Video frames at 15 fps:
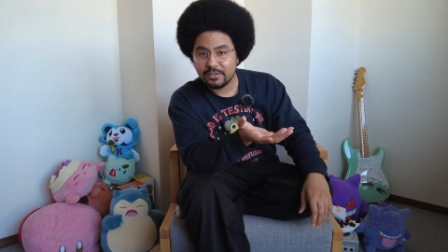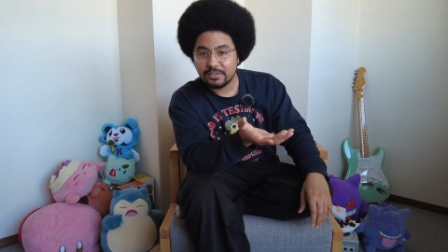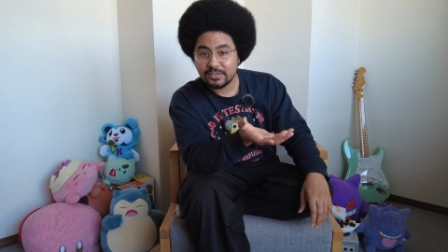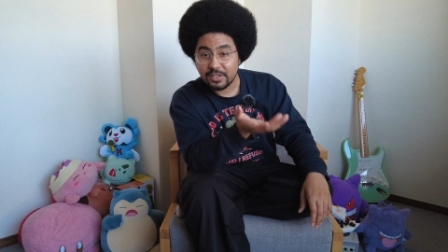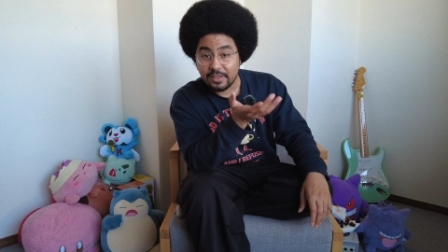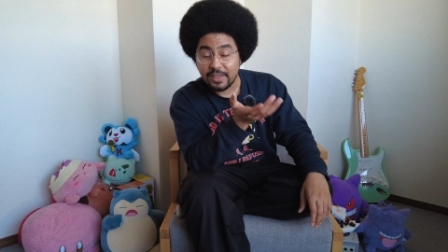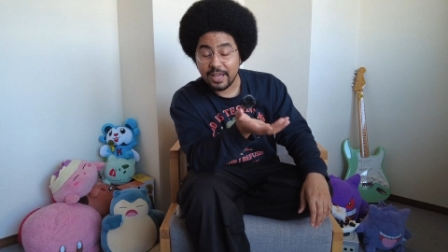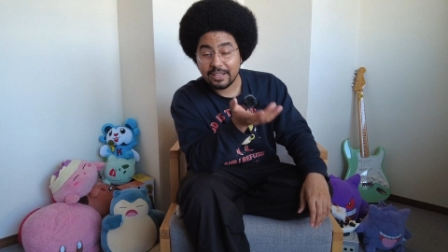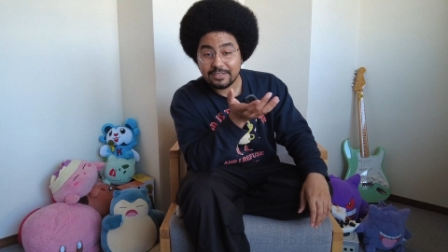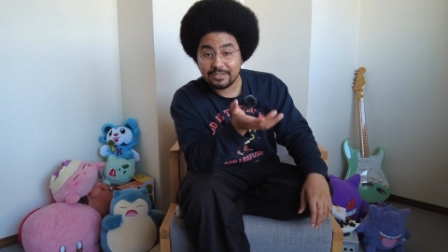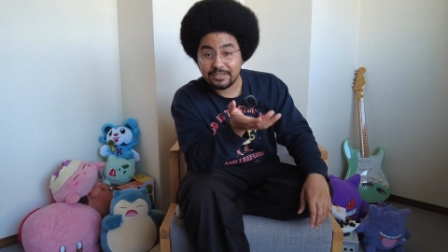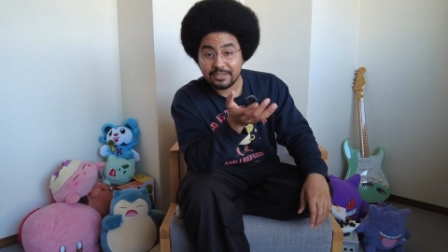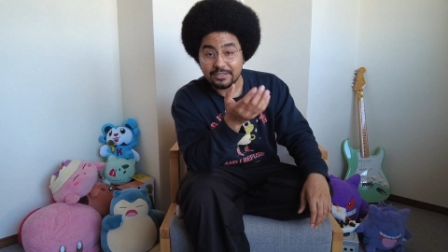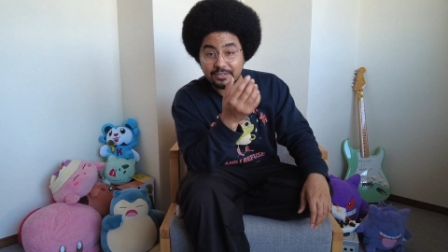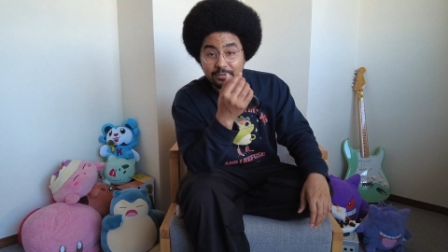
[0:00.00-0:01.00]
to that
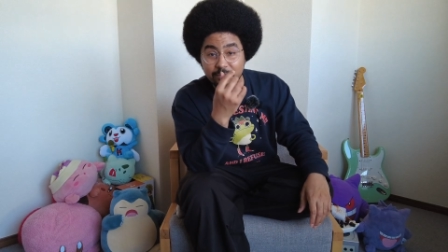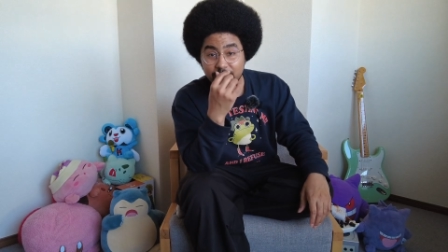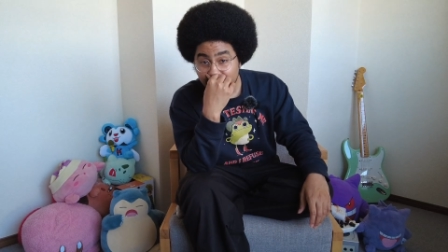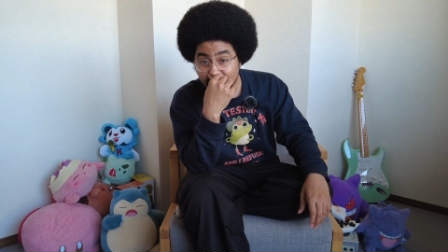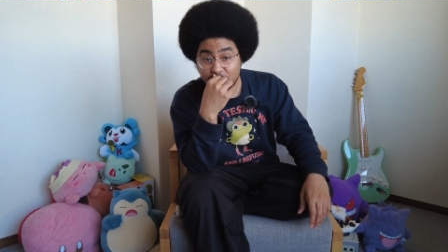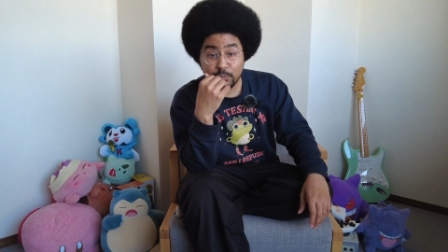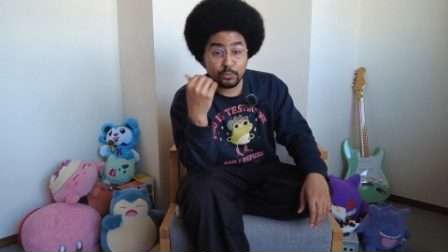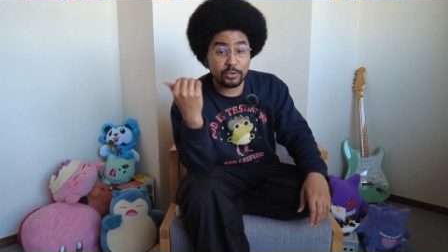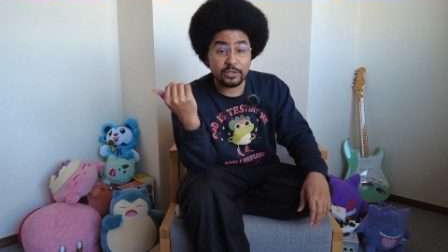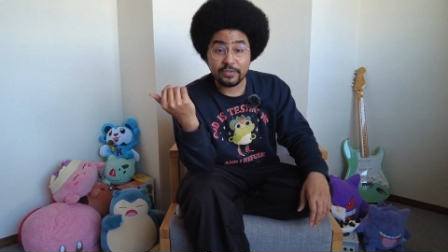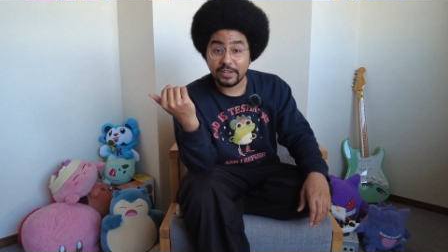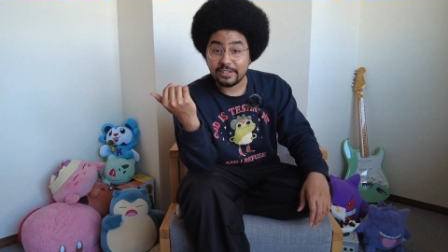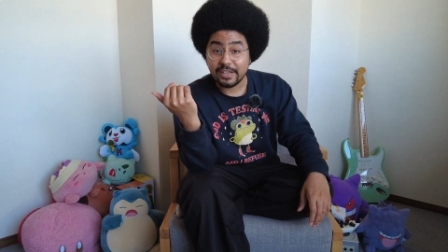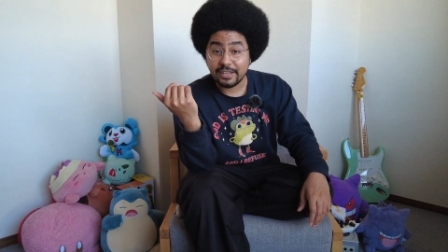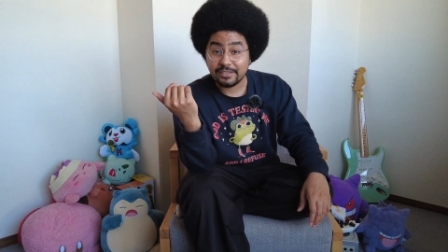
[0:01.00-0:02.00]
season. It's pretty
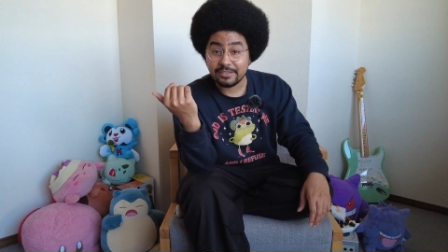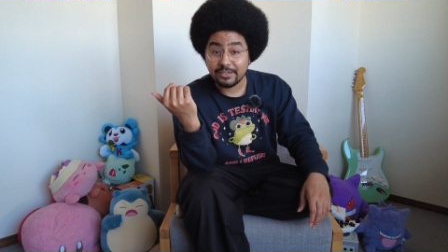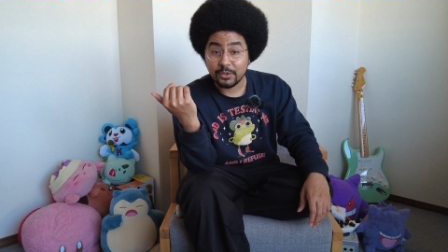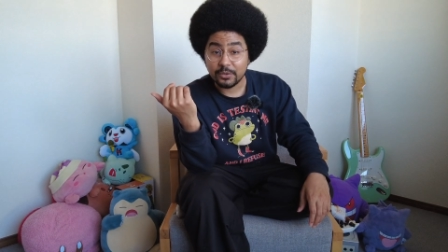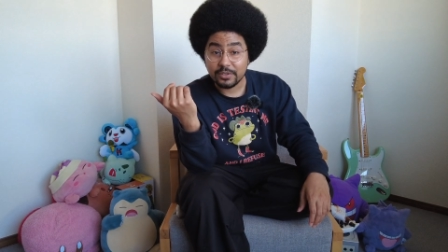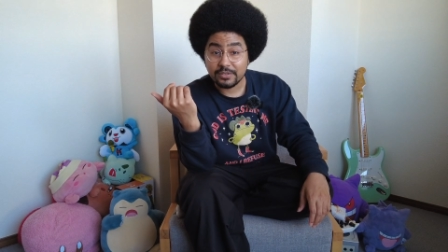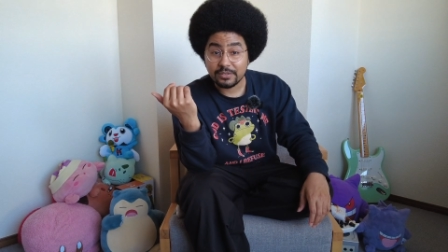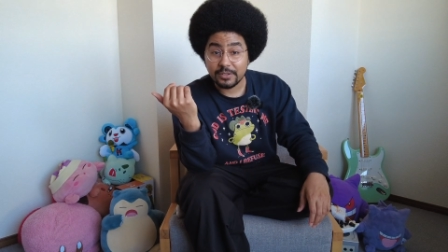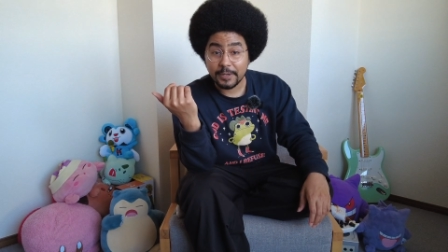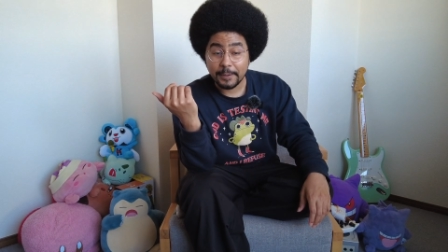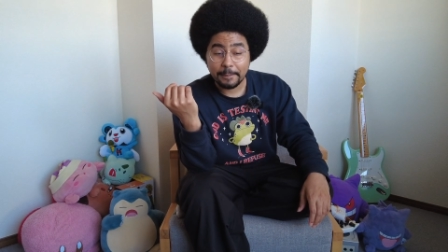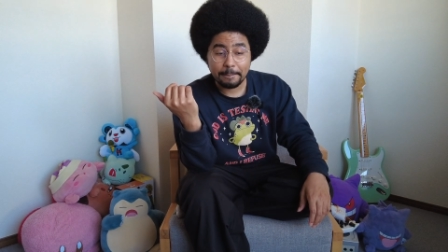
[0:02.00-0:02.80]
fantastic, honestly.